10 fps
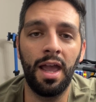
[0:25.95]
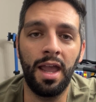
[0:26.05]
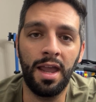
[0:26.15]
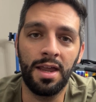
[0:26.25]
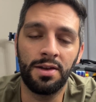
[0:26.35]

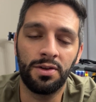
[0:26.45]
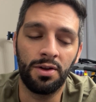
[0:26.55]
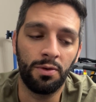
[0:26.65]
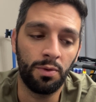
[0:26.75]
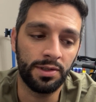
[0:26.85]
and
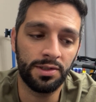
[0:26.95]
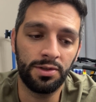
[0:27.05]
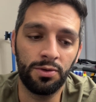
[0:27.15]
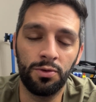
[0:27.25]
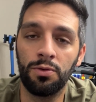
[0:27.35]
wants
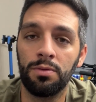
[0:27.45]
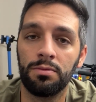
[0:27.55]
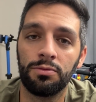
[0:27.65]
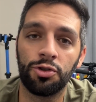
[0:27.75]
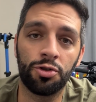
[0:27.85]
to
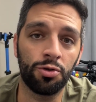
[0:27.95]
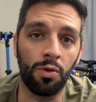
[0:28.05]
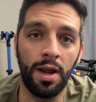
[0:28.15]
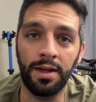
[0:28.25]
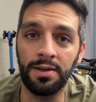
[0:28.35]

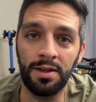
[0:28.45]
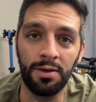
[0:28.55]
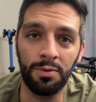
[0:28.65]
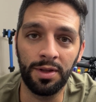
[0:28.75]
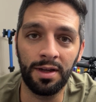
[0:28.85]
strike a
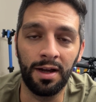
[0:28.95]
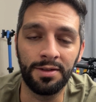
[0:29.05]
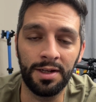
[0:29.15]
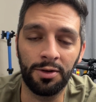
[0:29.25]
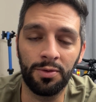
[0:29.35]
deal with a
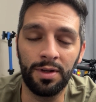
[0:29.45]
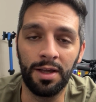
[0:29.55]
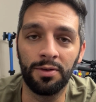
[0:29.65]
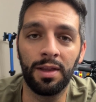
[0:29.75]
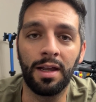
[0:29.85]
content
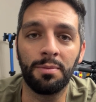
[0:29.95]
creator like